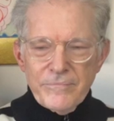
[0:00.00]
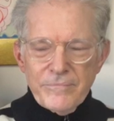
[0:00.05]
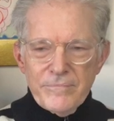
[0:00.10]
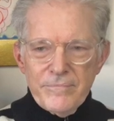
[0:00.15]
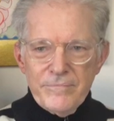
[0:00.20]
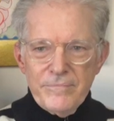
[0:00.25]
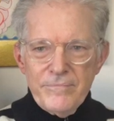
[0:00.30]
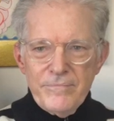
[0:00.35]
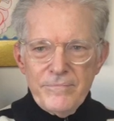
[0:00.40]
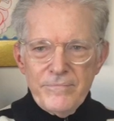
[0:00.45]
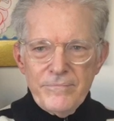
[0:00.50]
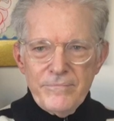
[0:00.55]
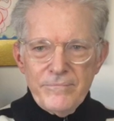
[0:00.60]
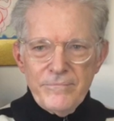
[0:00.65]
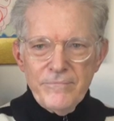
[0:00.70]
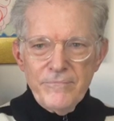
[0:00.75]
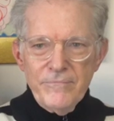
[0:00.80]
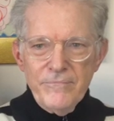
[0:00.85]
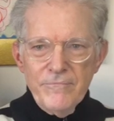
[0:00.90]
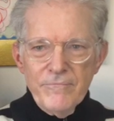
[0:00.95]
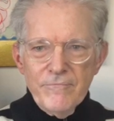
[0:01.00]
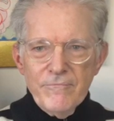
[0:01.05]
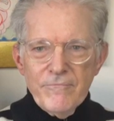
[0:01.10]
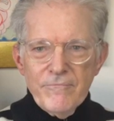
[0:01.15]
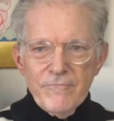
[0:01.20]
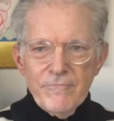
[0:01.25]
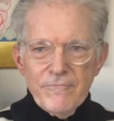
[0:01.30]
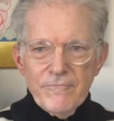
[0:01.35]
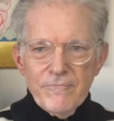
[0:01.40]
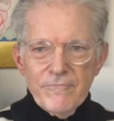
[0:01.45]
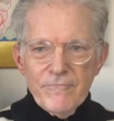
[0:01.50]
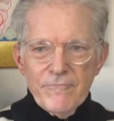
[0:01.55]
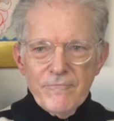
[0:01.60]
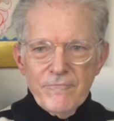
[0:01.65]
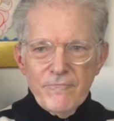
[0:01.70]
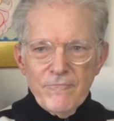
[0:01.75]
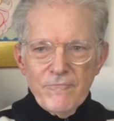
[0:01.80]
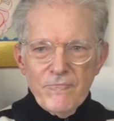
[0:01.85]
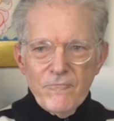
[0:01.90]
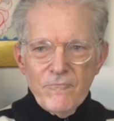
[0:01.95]

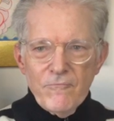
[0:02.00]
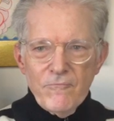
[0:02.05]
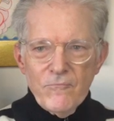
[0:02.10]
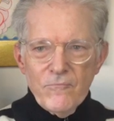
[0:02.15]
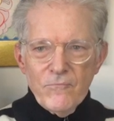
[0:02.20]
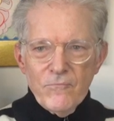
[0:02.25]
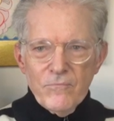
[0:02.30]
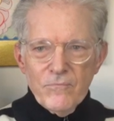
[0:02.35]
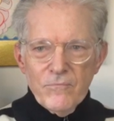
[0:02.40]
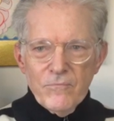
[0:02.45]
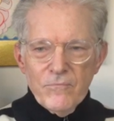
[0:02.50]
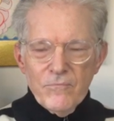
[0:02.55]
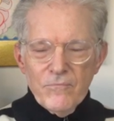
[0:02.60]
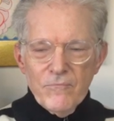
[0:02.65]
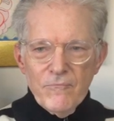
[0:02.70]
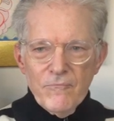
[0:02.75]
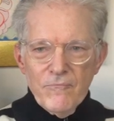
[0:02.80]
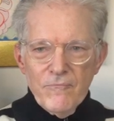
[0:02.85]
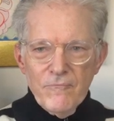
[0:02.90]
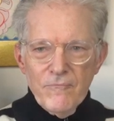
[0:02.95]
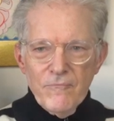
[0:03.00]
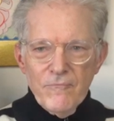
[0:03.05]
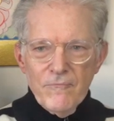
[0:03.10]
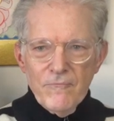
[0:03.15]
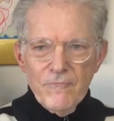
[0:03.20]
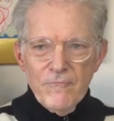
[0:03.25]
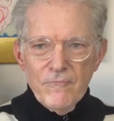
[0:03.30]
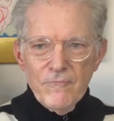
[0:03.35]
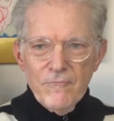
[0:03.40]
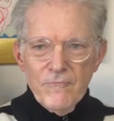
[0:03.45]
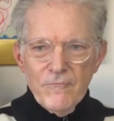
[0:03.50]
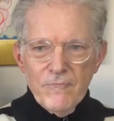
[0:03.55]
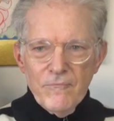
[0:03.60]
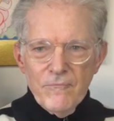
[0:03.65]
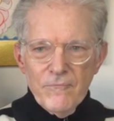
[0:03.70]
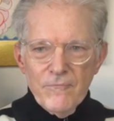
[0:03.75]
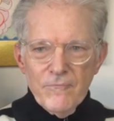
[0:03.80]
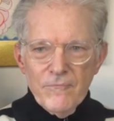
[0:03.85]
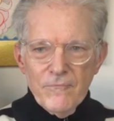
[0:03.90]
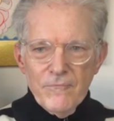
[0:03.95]

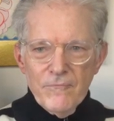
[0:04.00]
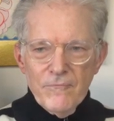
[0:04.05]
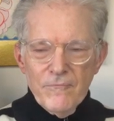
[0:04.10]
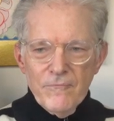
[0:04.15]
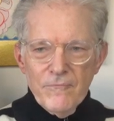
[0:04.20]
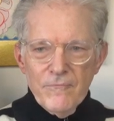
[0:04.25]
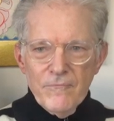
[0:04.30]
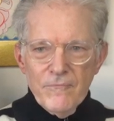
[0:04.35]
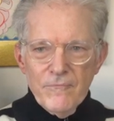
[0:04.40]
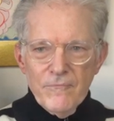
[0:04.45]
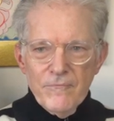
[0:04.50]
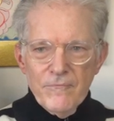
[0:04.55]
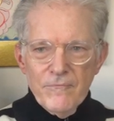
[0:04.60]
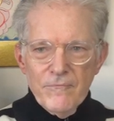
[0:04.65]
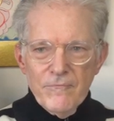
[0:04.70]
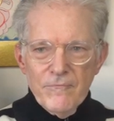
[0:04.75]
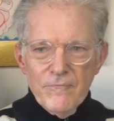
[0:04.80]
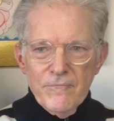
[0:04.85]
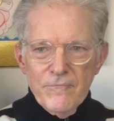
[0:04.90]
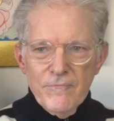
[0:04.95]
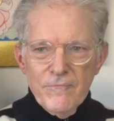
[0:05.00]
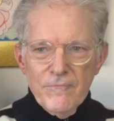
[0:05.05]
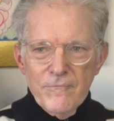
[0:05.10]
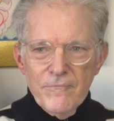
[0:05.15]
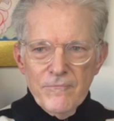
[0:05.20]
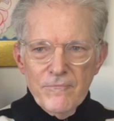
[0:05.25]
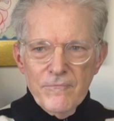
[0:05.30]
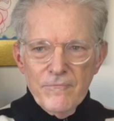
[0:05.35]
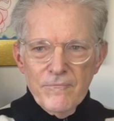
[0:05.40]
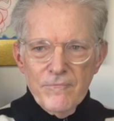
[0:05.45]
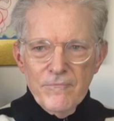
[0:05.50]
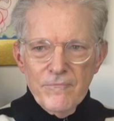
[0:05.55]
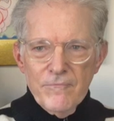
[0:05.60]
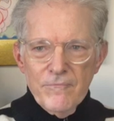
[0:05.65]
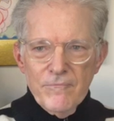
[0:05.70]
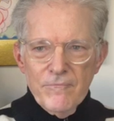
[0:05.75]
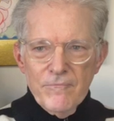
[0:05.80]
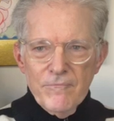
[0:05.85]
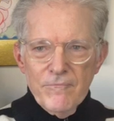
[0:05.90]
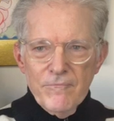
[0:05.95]

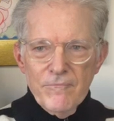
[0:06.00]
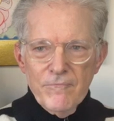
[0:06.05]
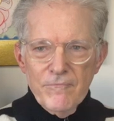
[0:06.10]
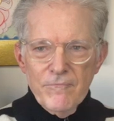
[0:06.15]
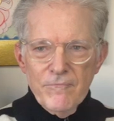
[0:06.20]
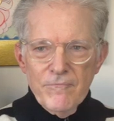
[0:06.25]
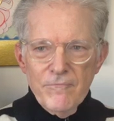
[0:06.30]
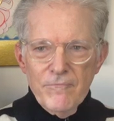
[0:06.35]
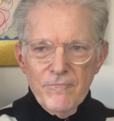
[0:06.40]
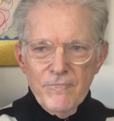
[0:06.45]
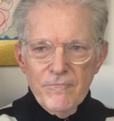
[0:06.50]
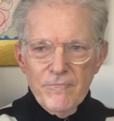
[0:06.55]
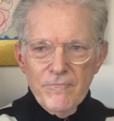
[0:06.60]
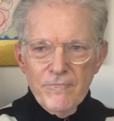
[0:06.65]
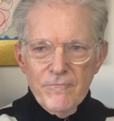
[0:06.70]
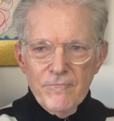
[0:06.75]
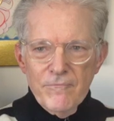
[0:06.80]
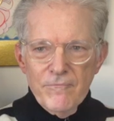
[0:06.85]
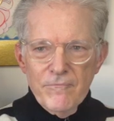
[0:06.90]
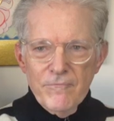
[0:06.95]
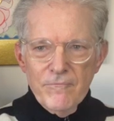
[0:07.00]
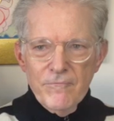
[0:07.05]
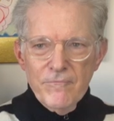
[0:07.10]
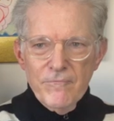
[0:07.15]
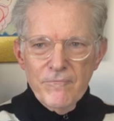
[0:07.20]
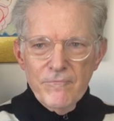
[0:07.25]
The person shown says nothing.